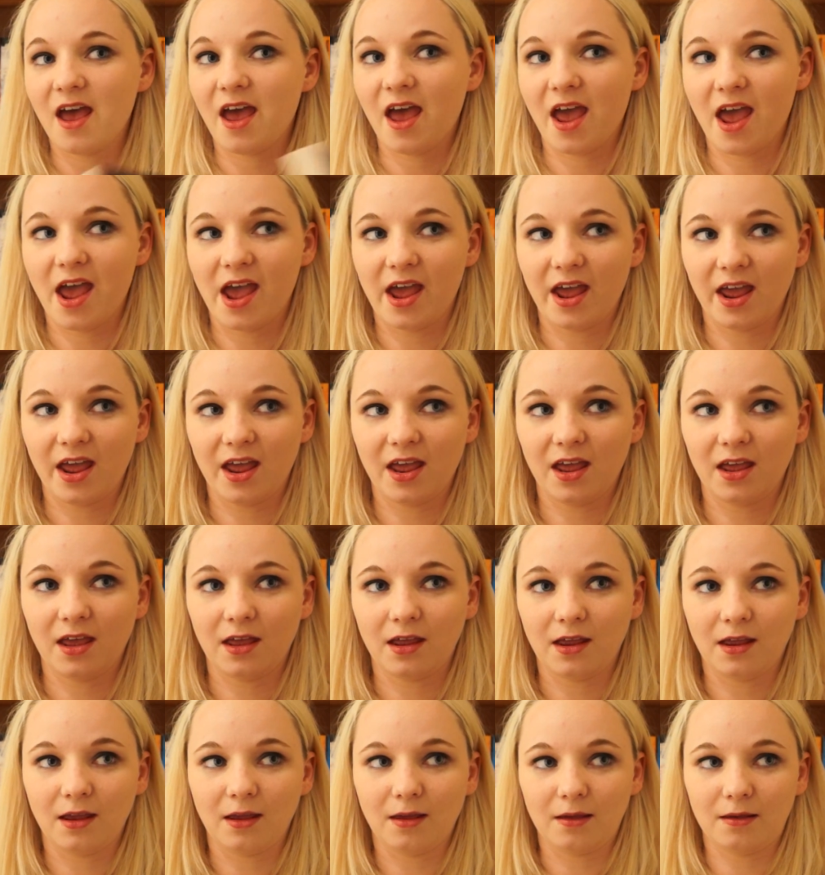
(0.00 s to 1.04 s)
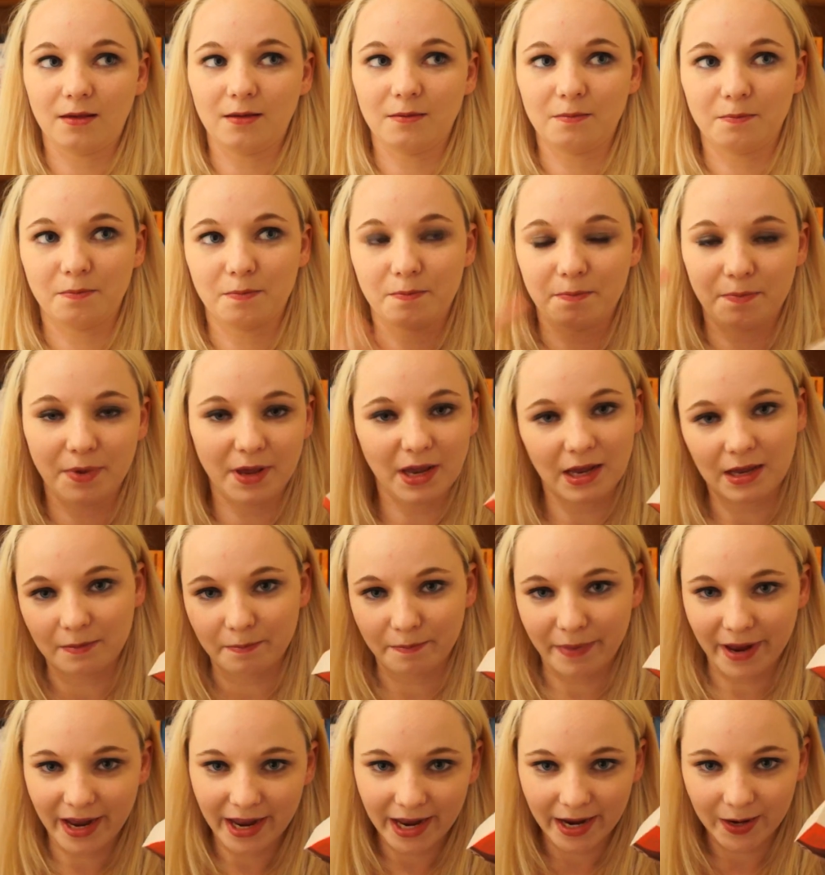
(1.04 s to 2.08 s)
a big
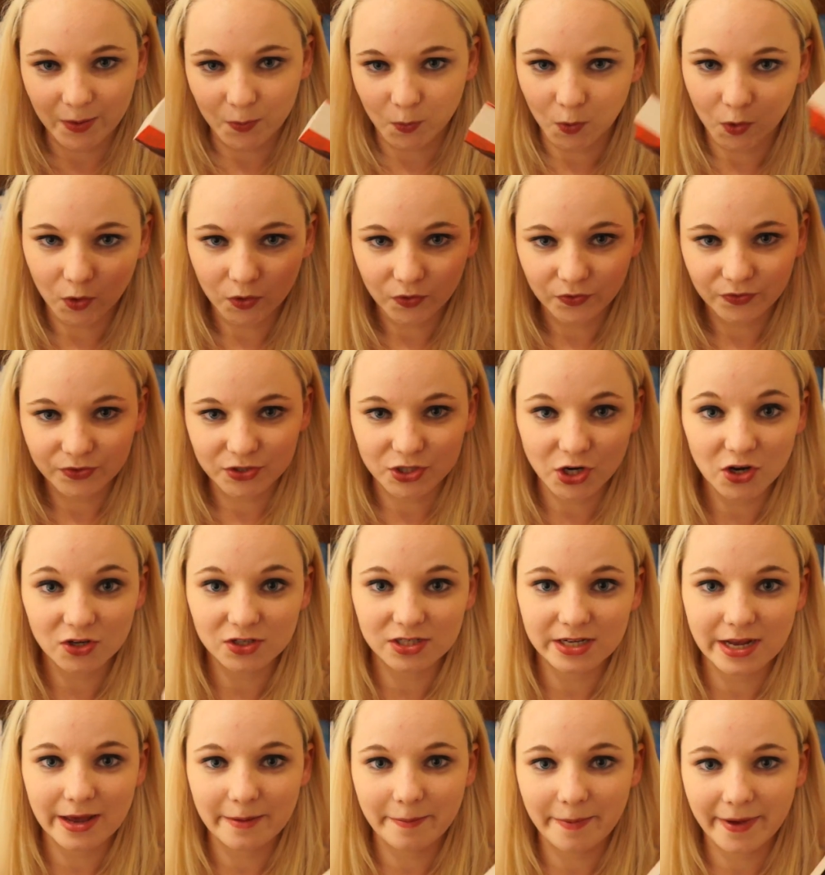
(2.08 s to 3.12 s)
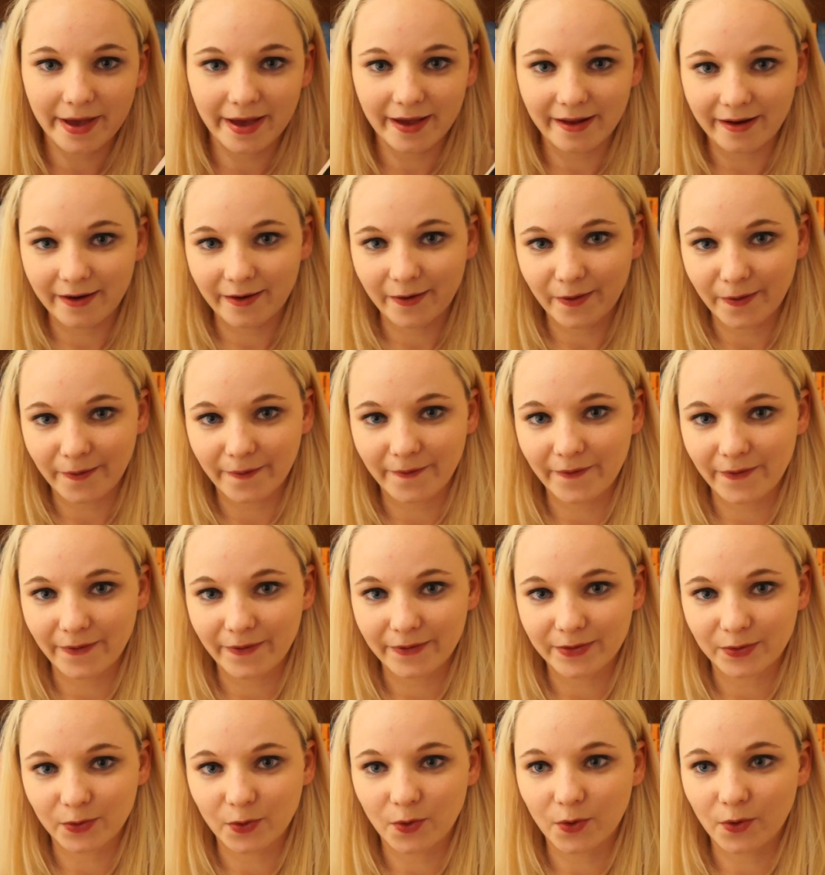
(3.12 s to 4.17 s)
bad wolf shows up at her
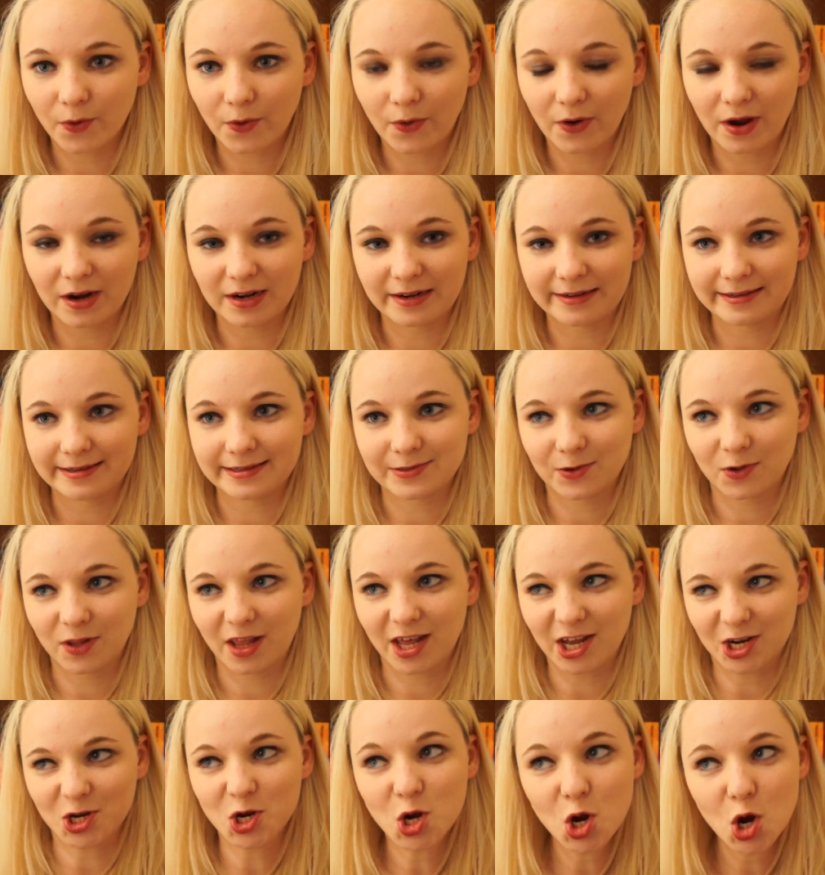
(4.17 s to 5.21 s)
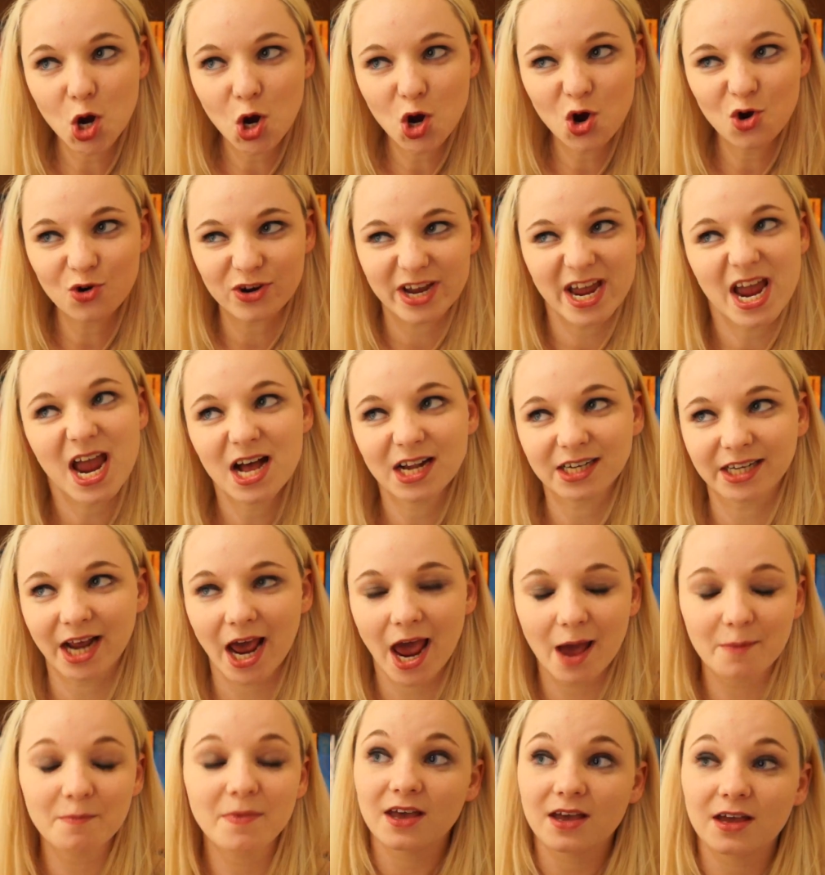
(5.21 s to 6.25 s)
door and is all like, who killed
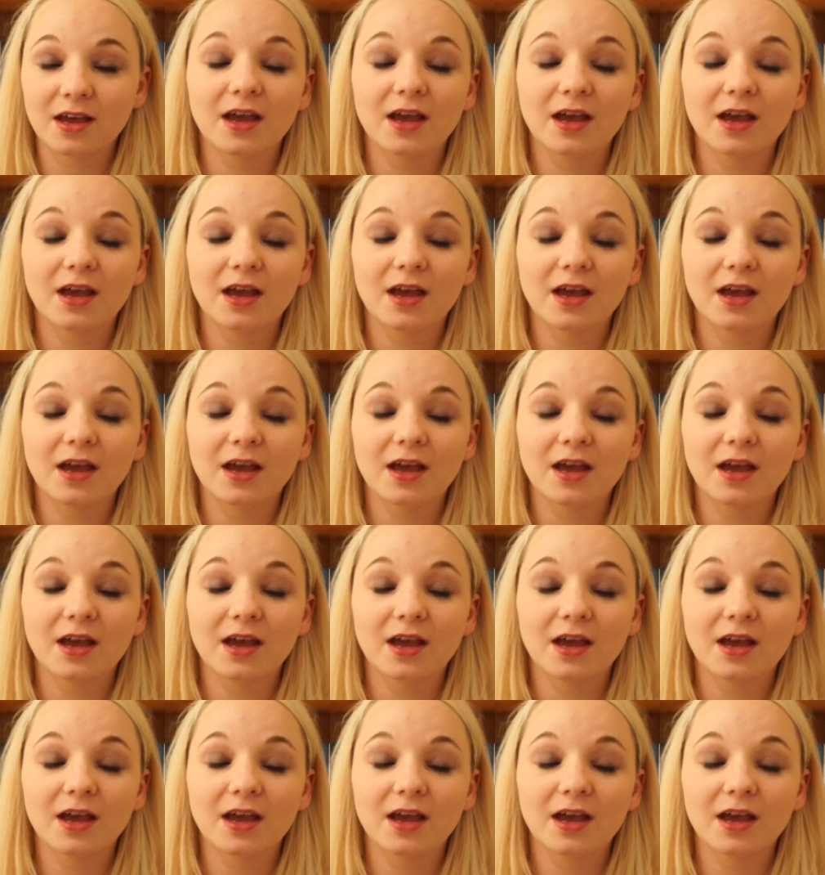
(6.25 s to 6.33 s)
him?